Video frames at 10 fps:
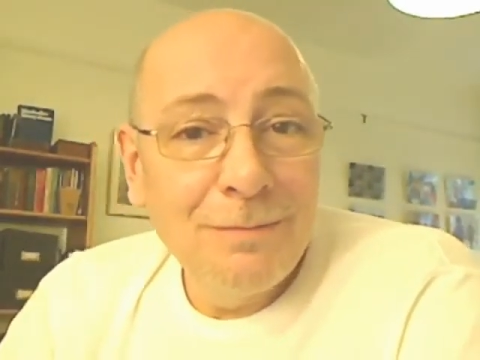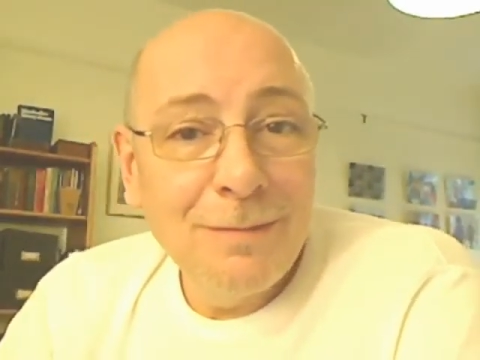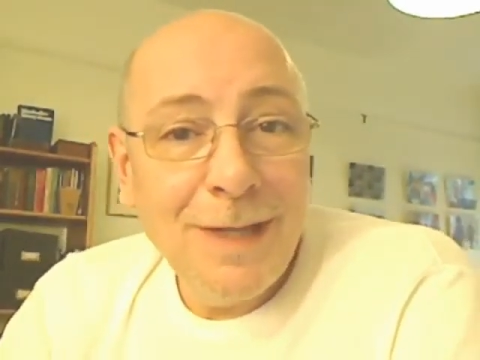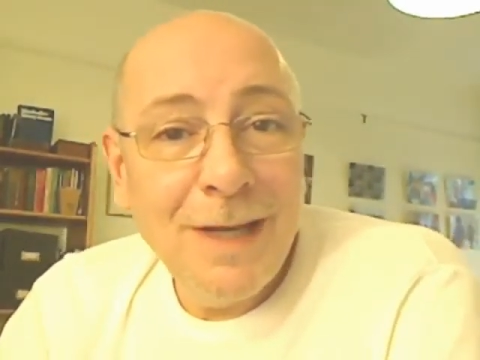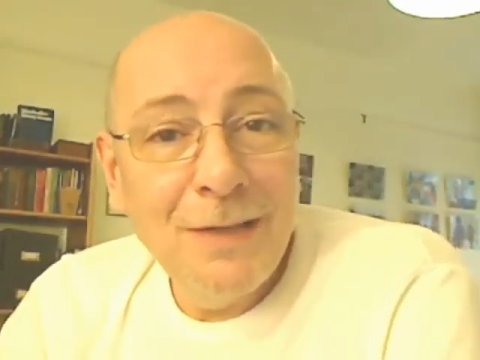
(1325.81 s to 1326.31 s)

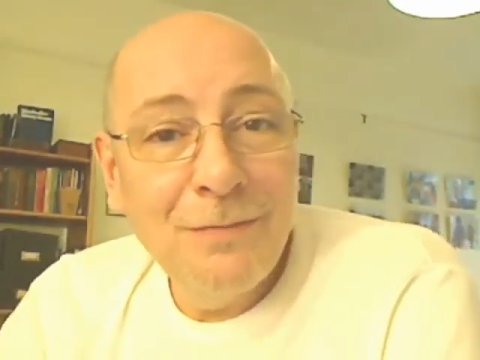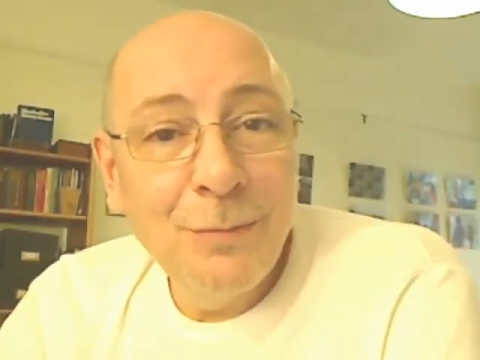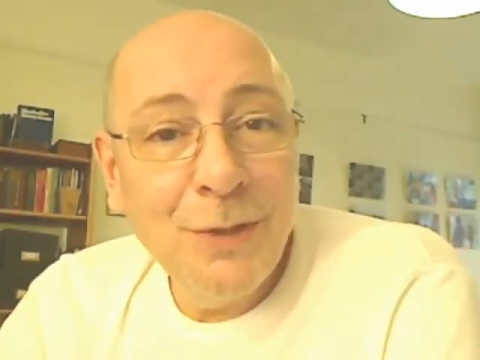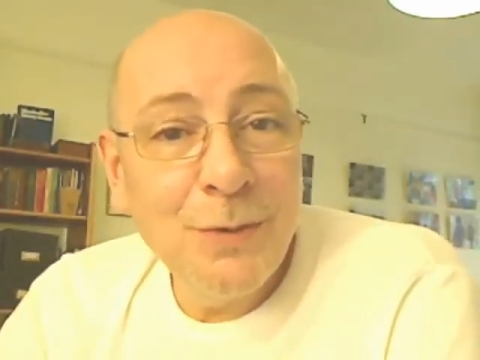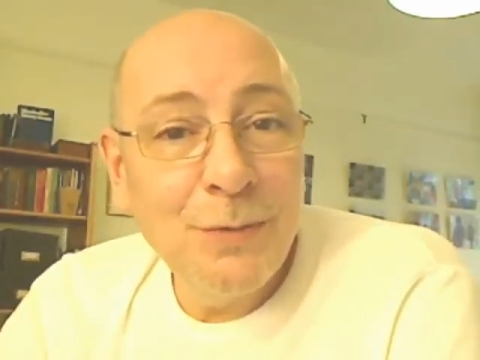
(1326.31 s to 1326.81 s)
And I even
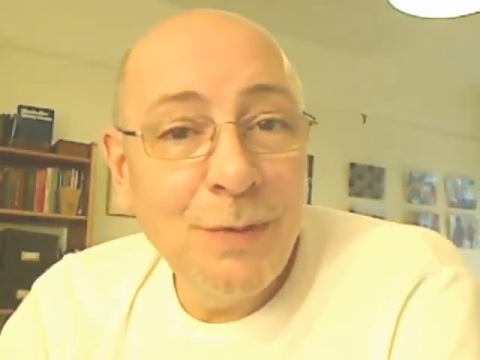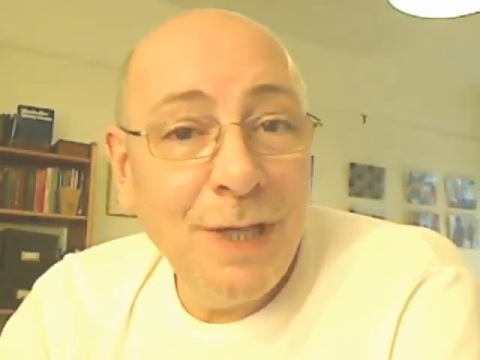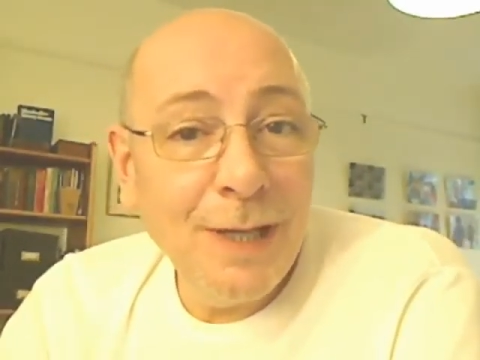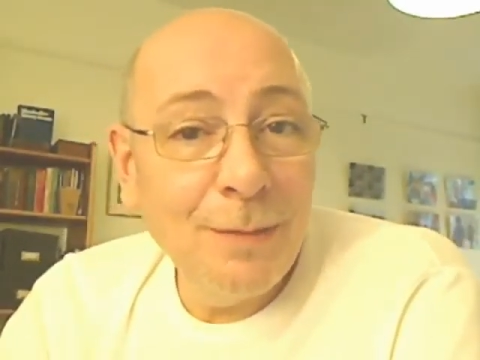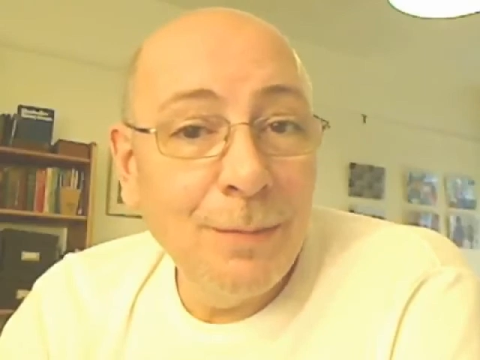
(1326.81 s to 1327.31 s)
went to a
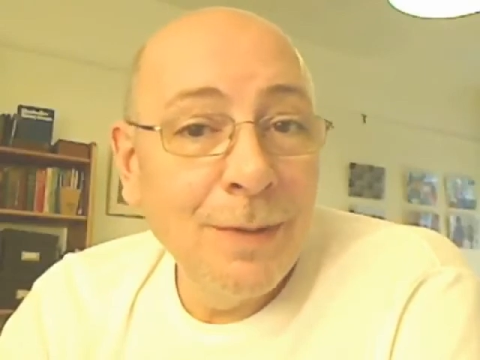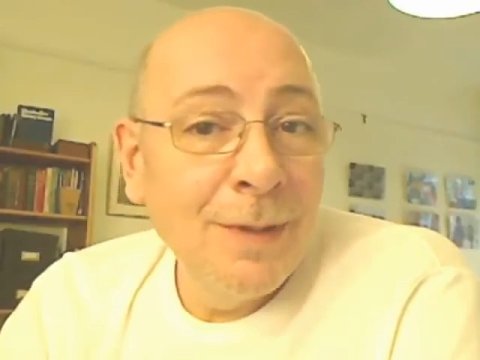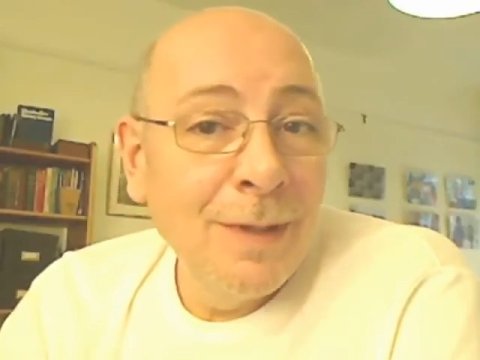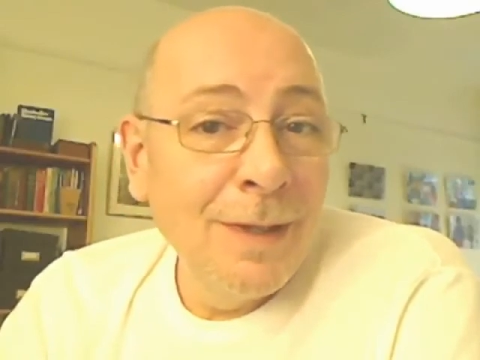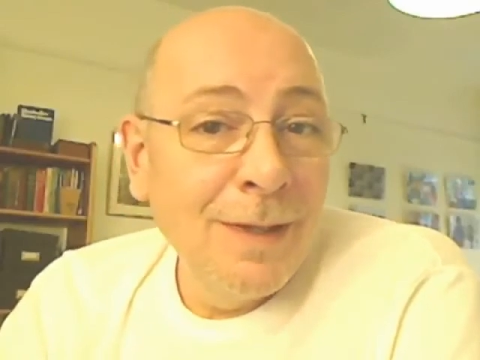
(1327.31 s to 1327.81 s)
rehab,
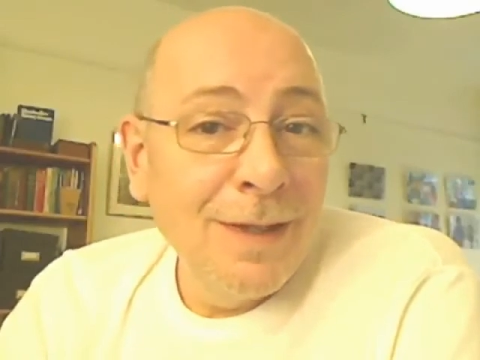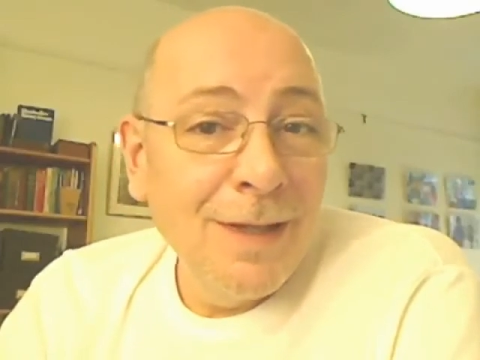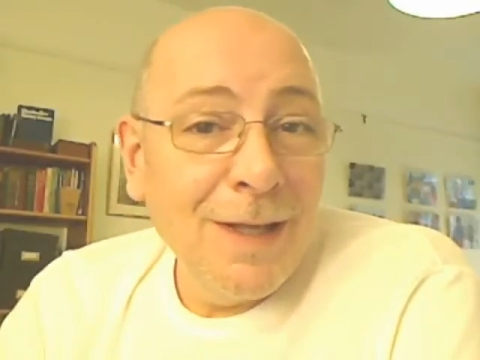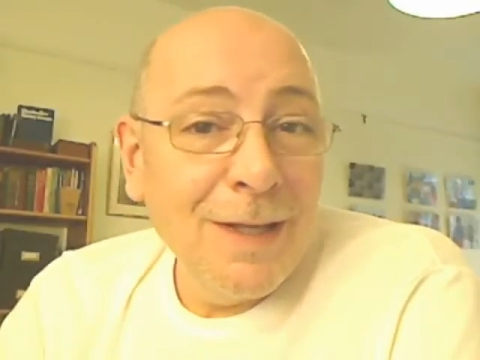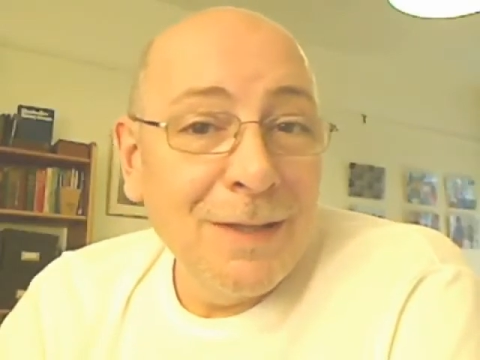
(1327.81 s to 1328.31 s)

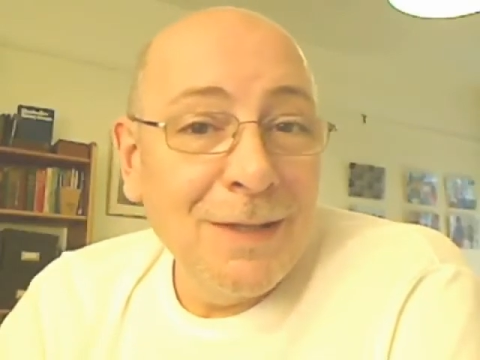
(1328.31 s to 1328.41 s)
and